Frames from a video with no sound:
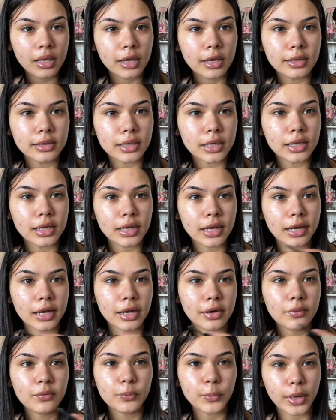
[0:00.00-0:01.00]
and then I
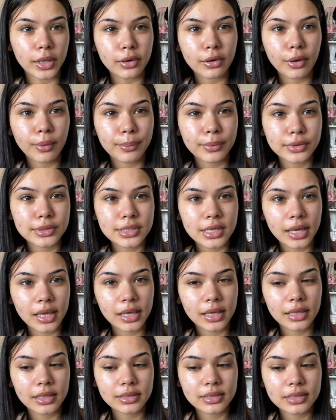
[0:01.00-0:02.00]
kind of wait a couple
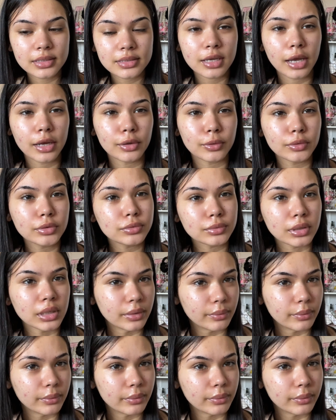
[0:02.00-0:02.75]
seconds. I know it's really